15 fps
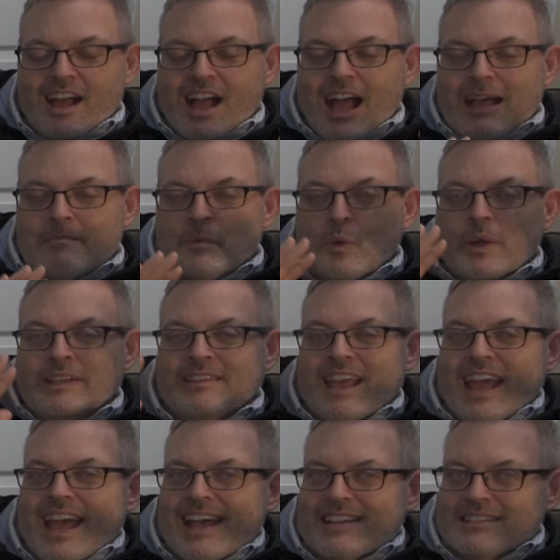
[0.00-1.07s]
I'm going
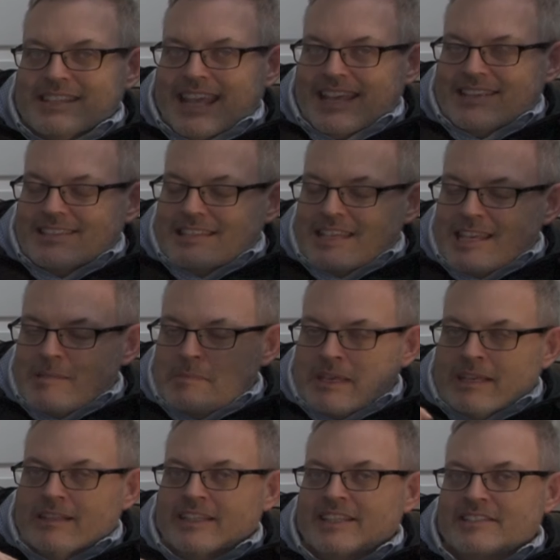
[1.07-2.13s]
to ask a
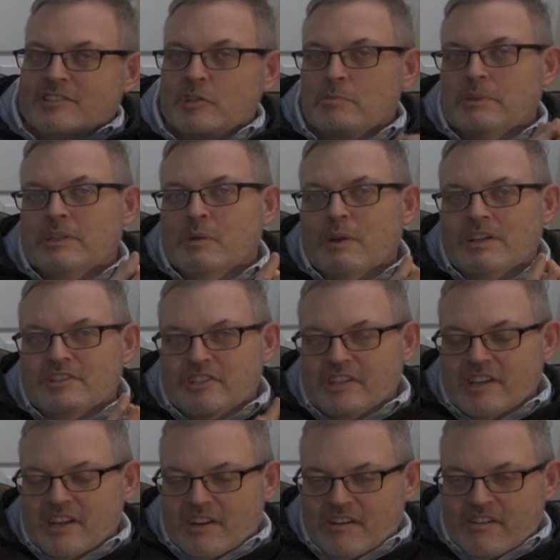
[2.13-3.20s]
seemingly stupid
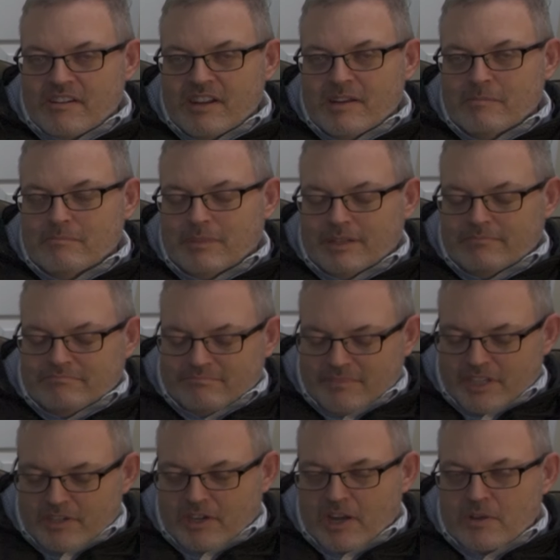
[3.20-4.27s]
question here, but
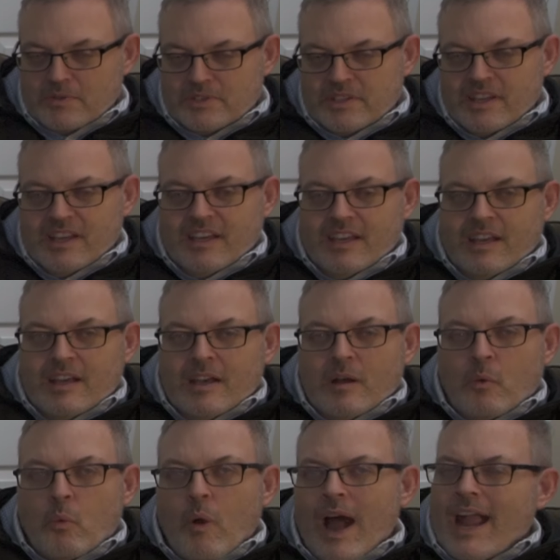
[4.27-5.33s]
here goes.
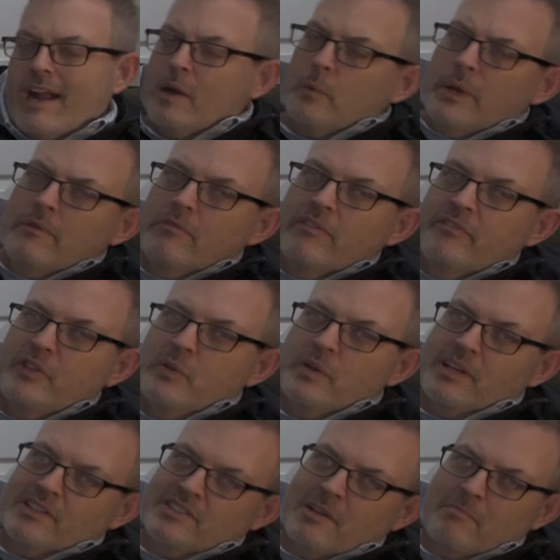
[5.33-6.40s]
Why are we
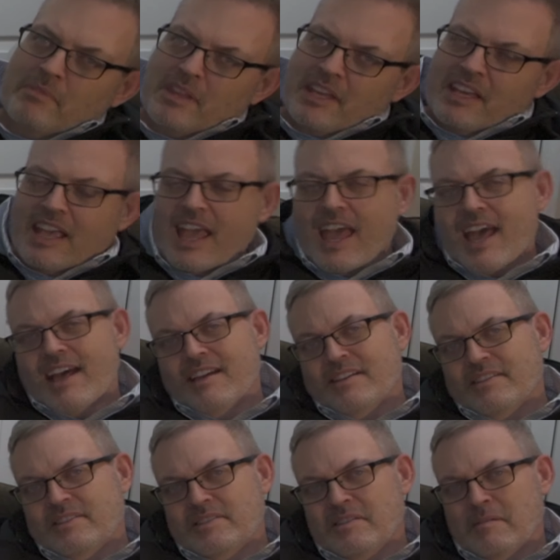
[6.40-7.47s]
reviewing something
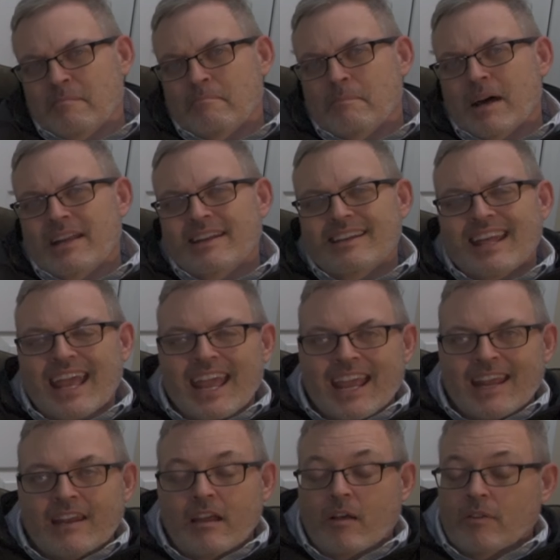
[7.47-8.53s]
as
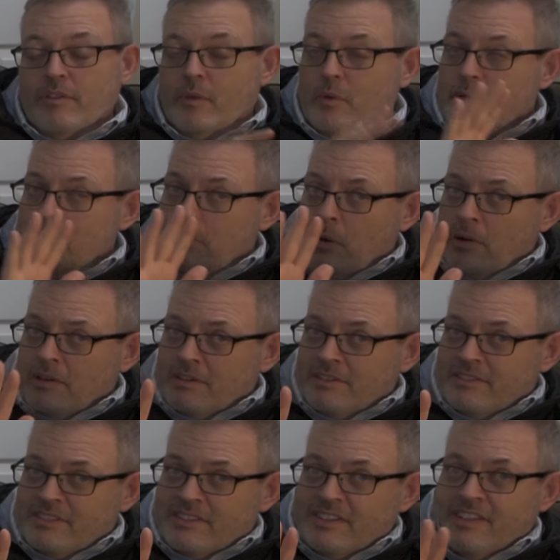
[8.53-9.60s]
mundane, although
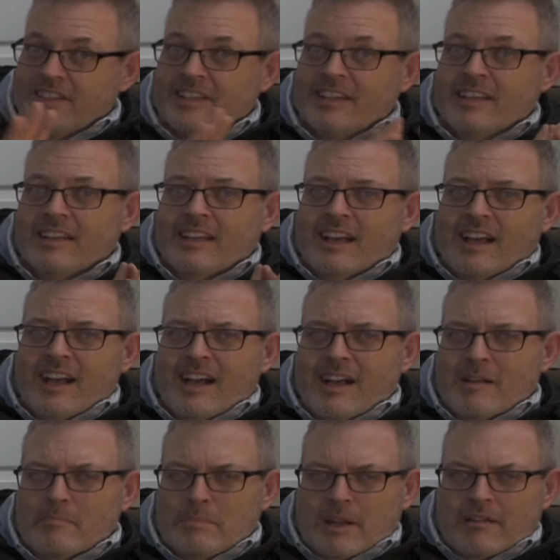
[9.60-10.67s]
important,
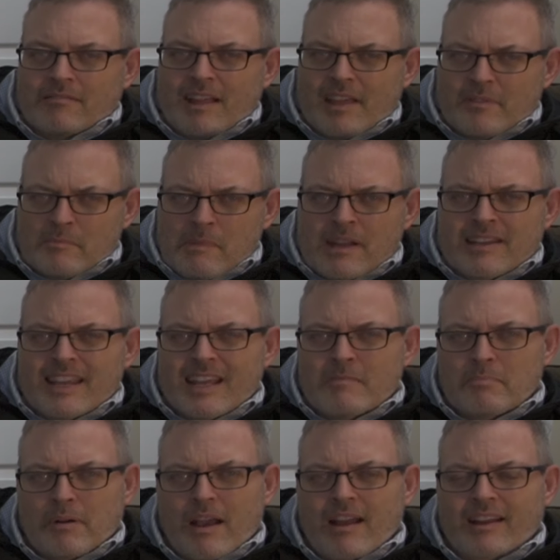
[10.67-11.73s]
uh, but a rather mundane
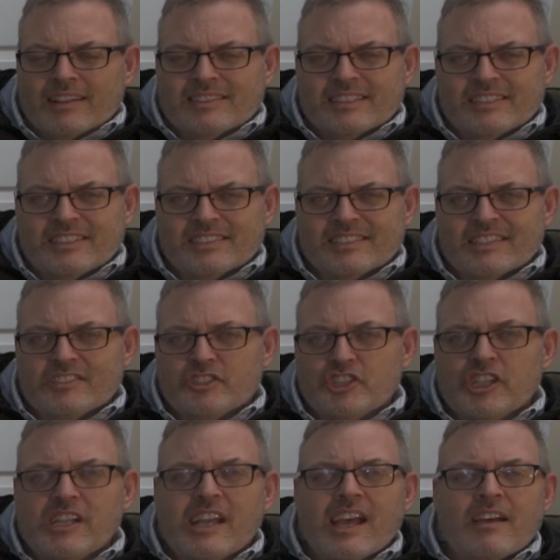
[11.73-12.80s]
product such as a
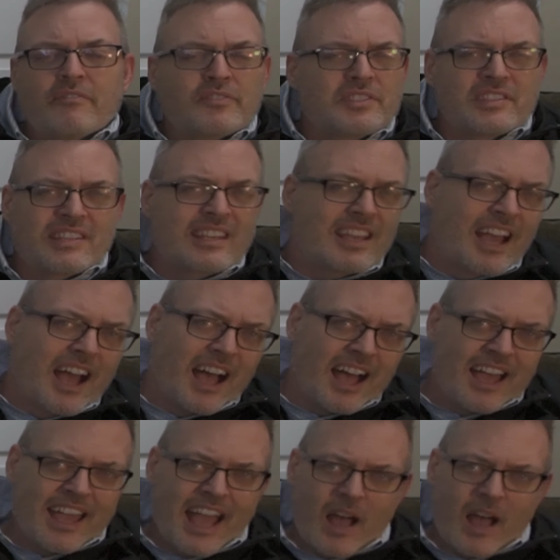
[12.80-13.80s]
GFCI